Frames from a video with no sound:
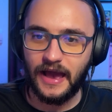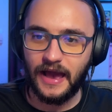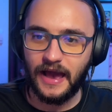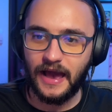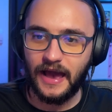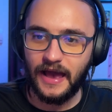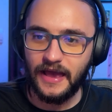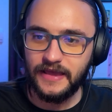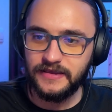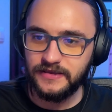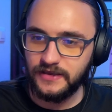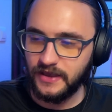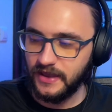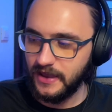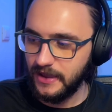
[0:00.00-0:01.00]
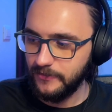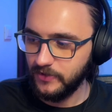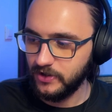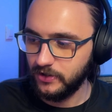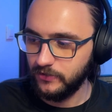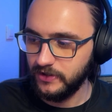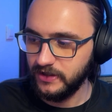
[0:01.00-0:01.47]
I am
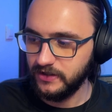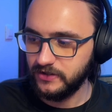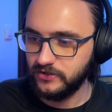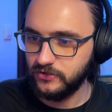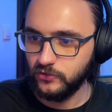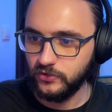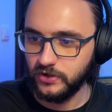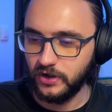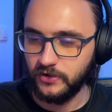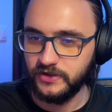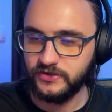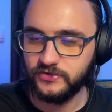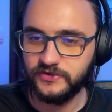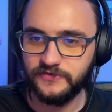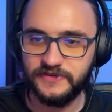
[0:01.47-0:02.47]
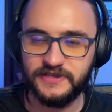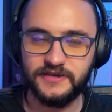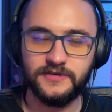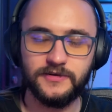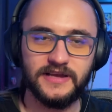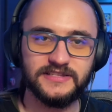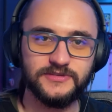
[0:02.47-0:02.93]
going to go into the
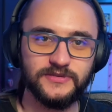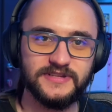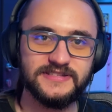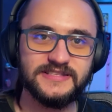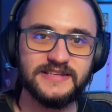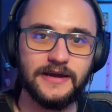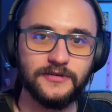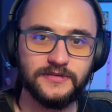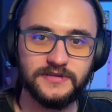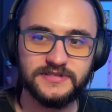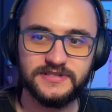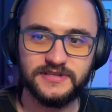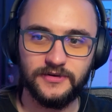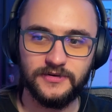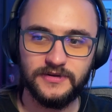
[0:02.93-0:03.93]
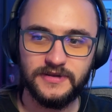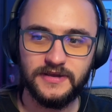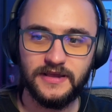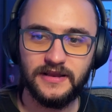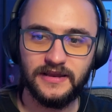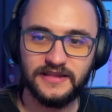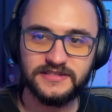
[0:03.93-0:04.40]
video as soon as it's out. So
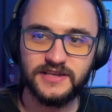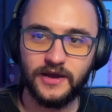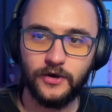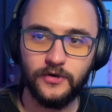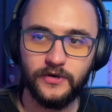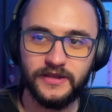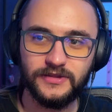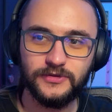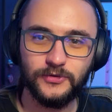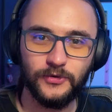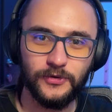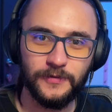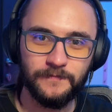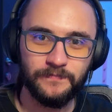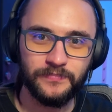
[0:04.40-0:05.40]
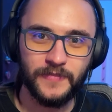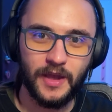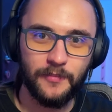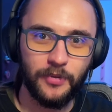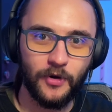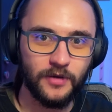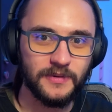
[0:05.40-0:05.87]
let's go into
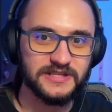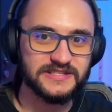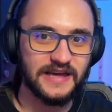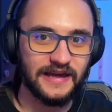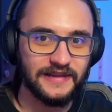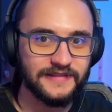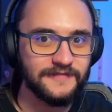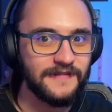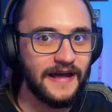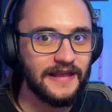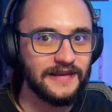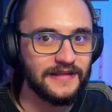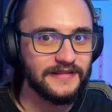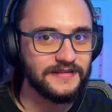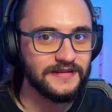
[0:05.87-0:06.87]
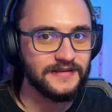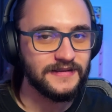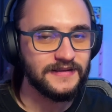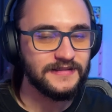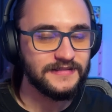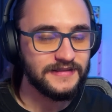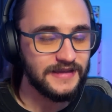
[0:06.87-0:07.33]
Pokémon Scarlet and Violet
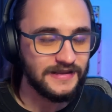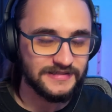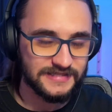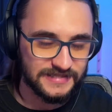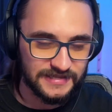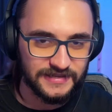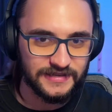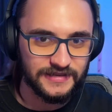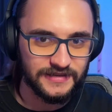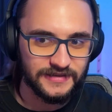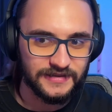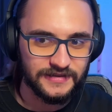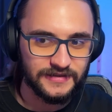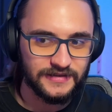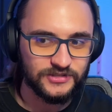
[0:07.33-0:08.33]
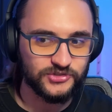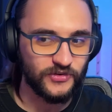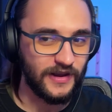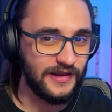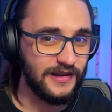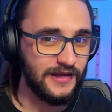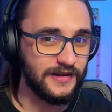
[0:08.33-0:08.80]
DLC
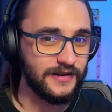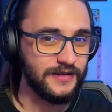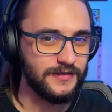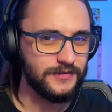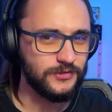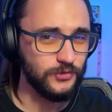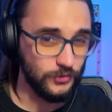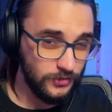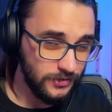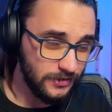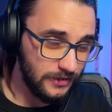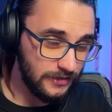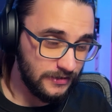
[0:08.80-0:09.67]
Trailer 2.